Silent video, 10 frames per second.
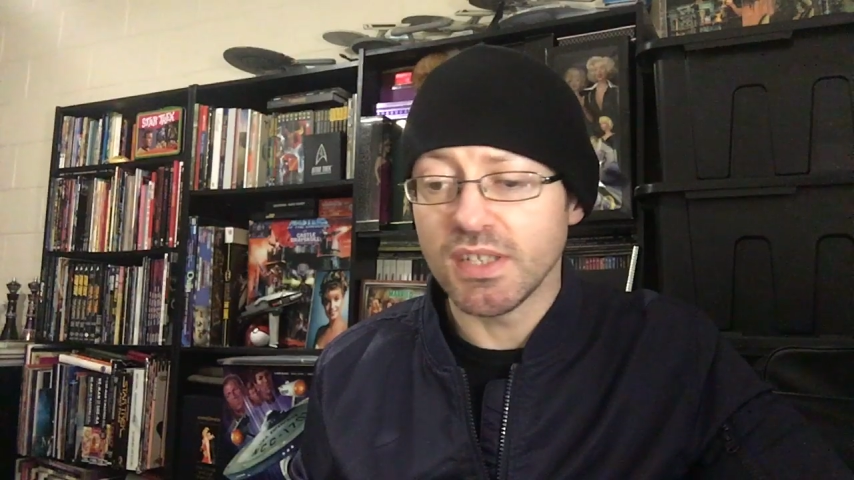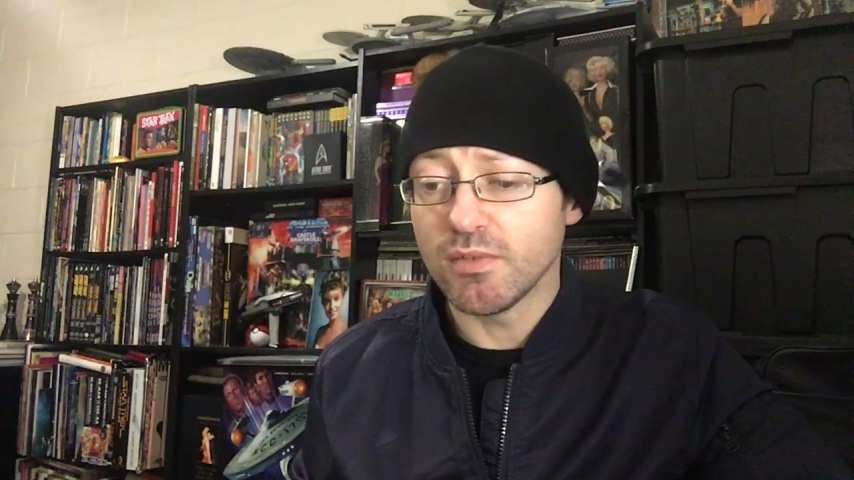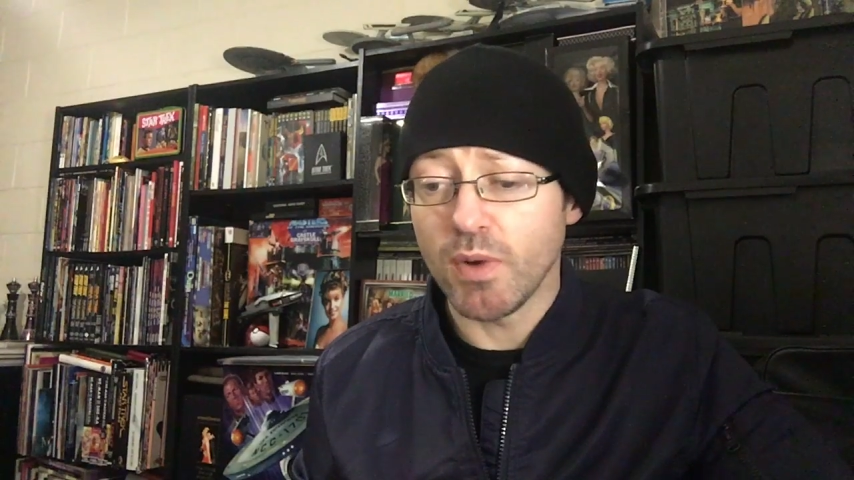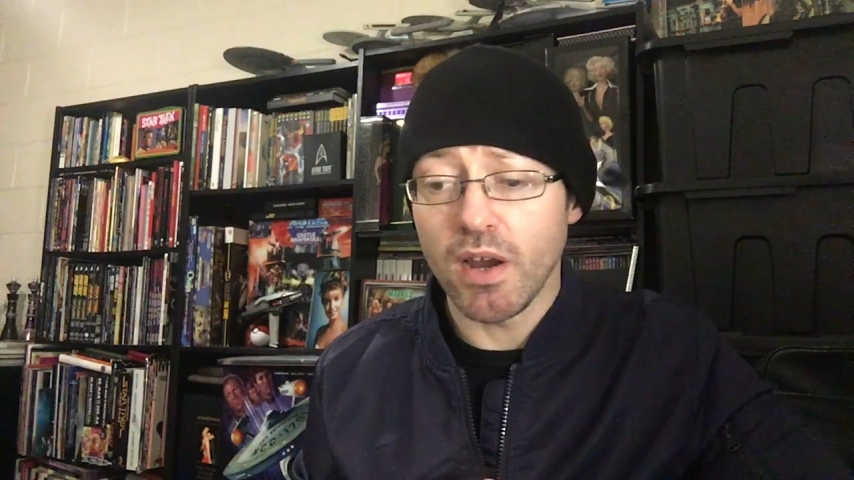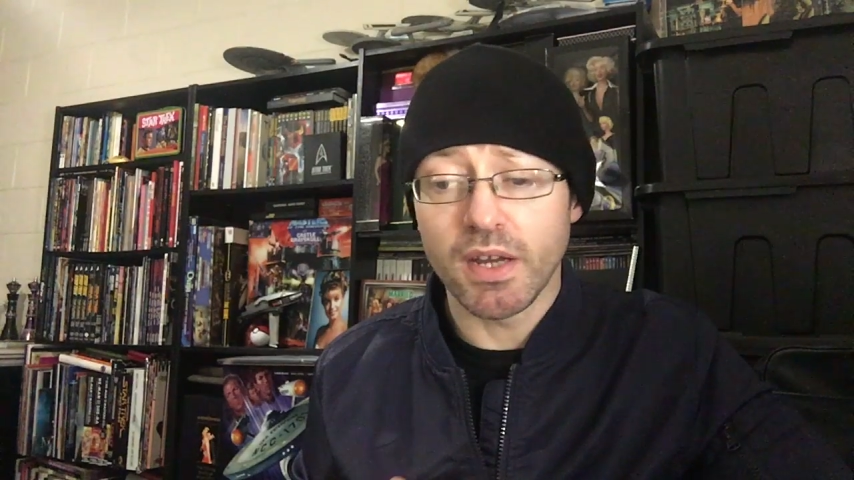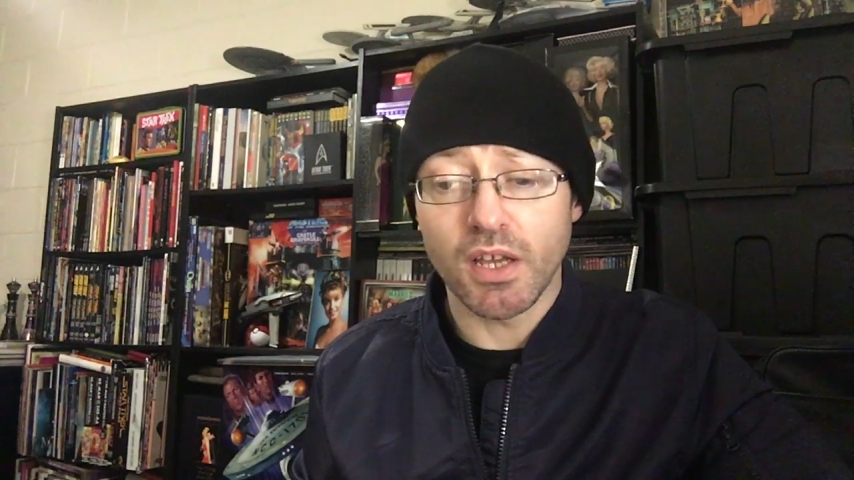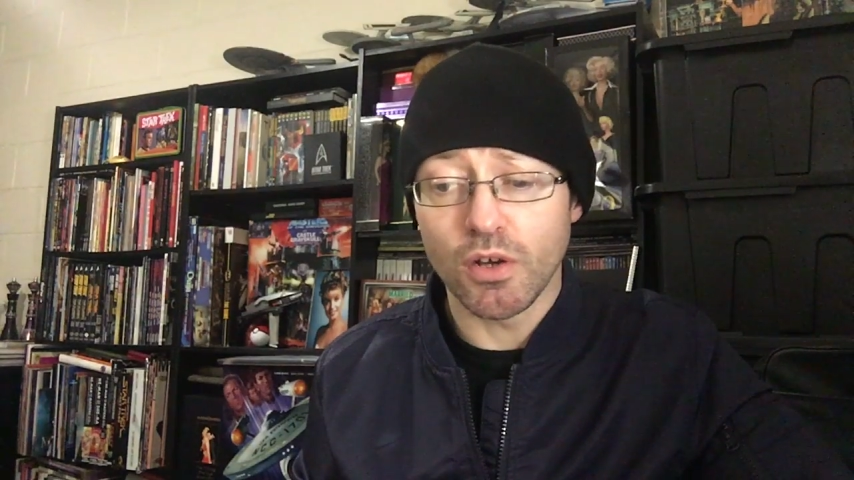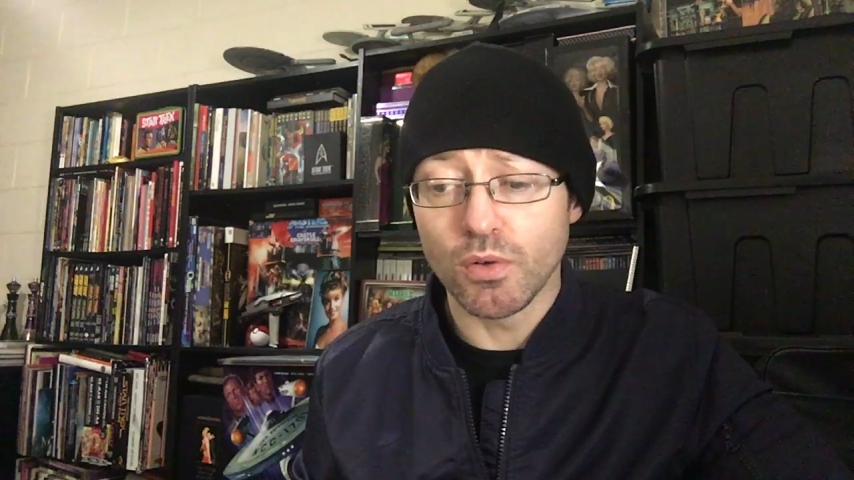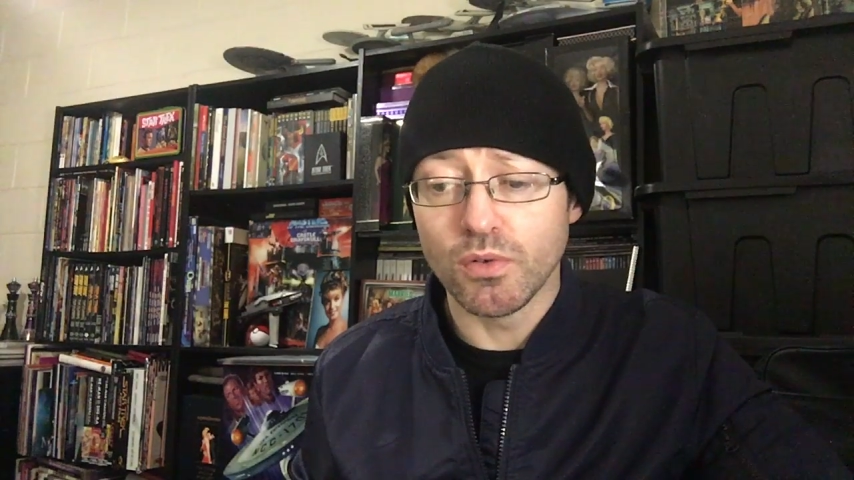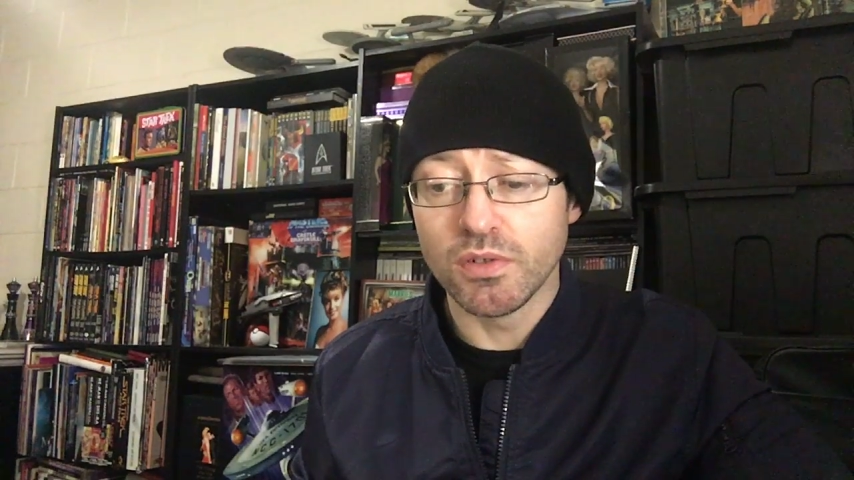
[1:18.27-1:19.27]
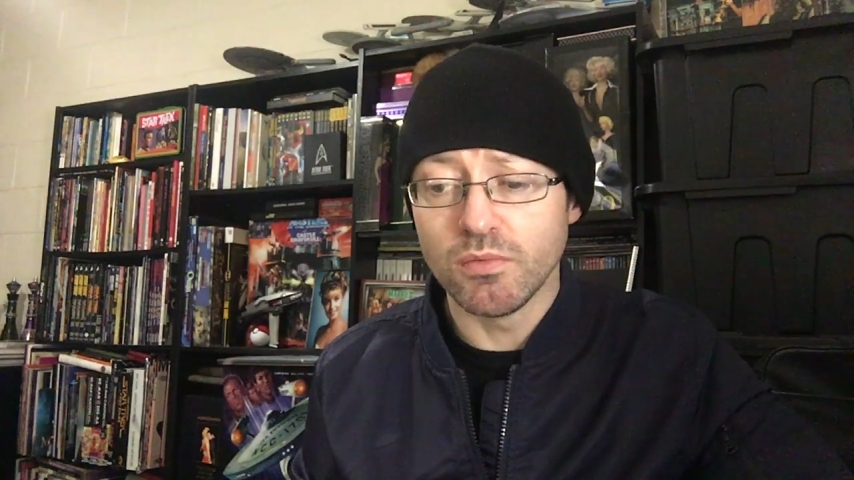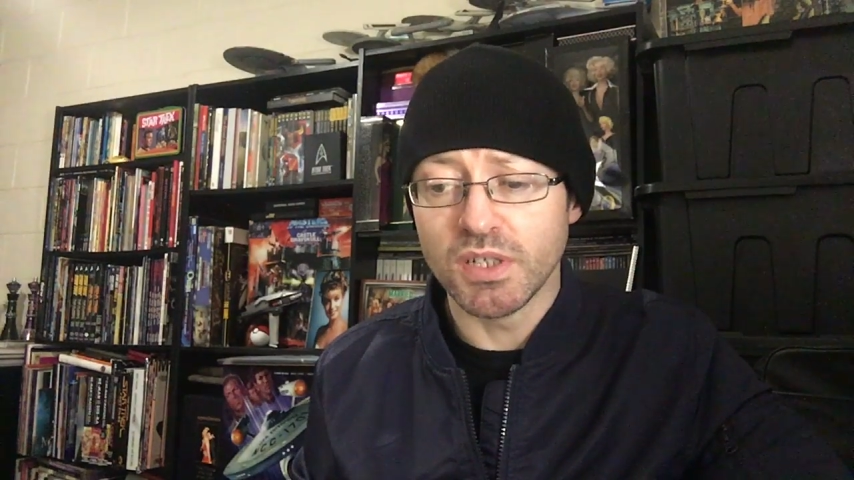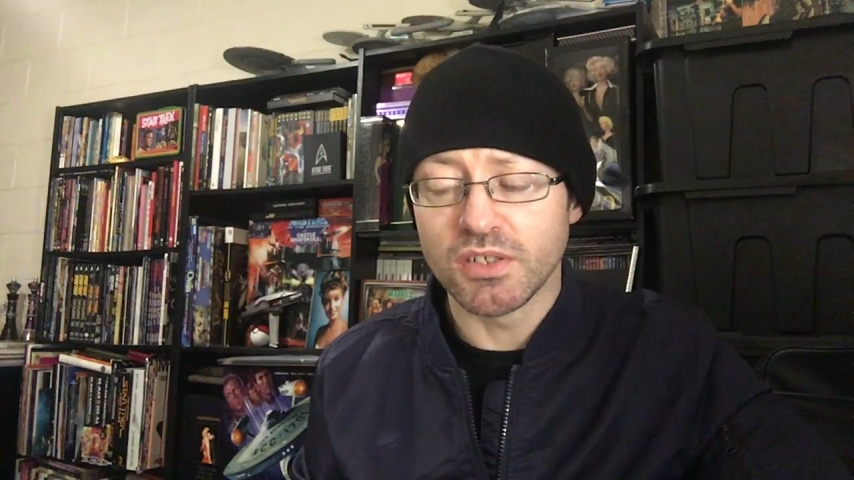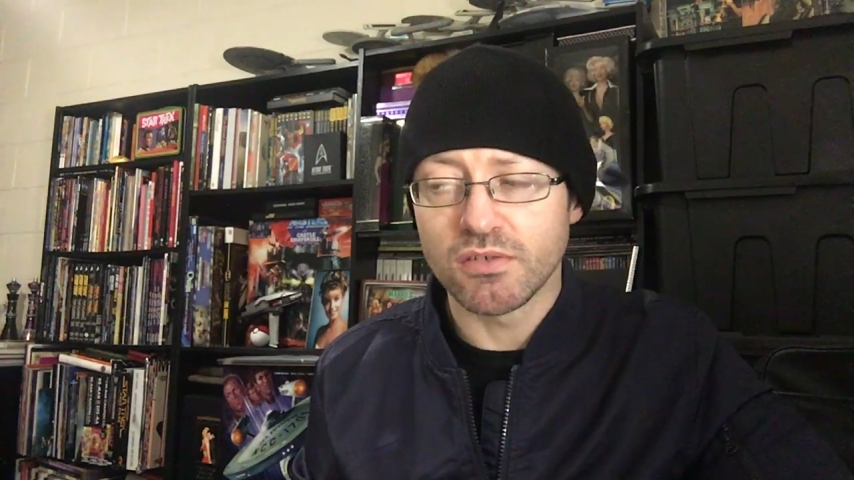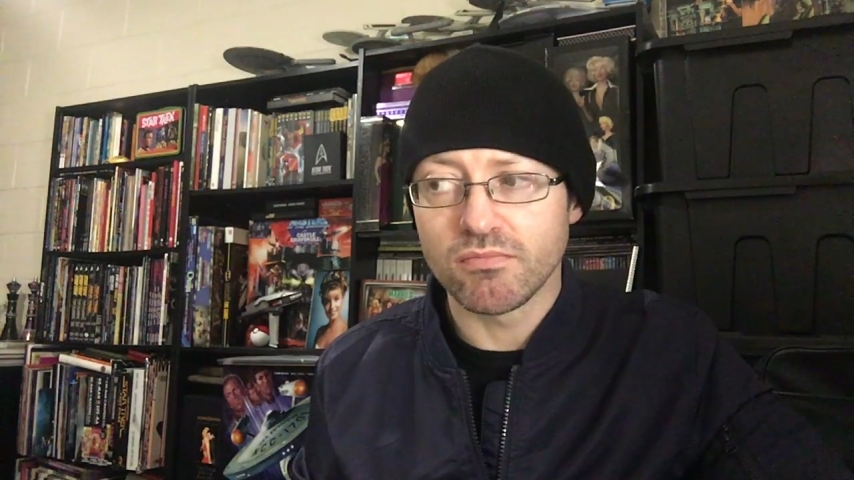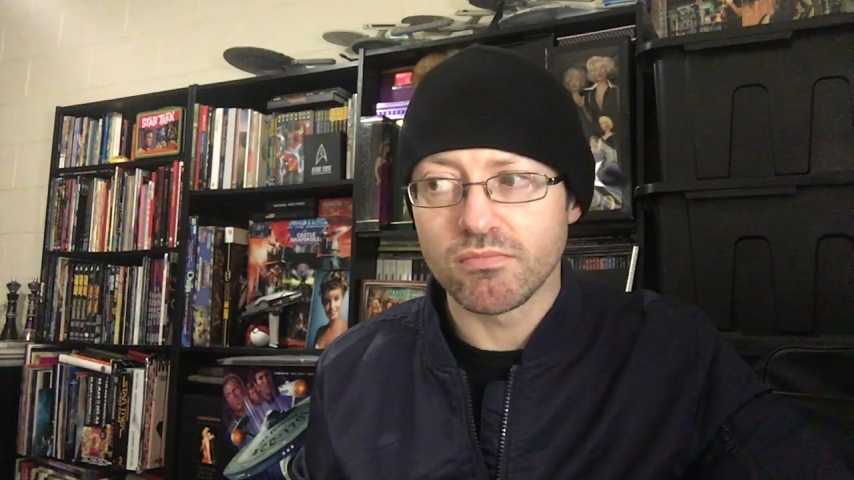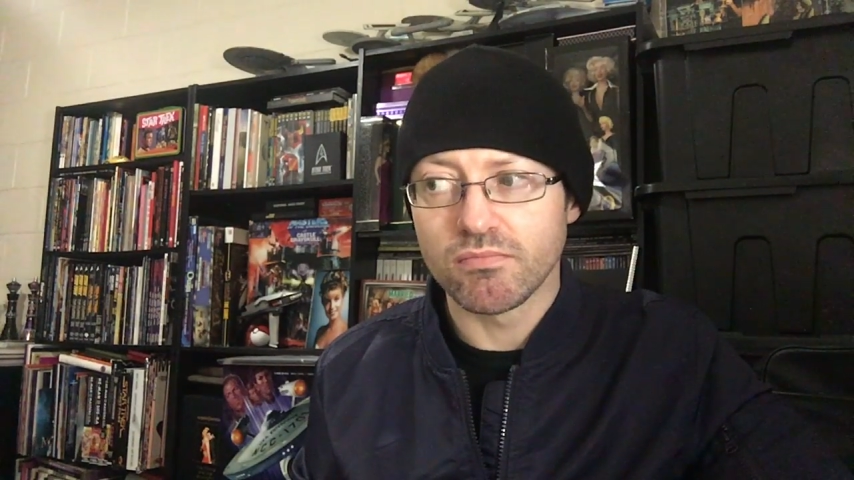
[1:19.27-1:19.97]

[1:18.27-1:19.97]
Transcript: He's wearing a hood, which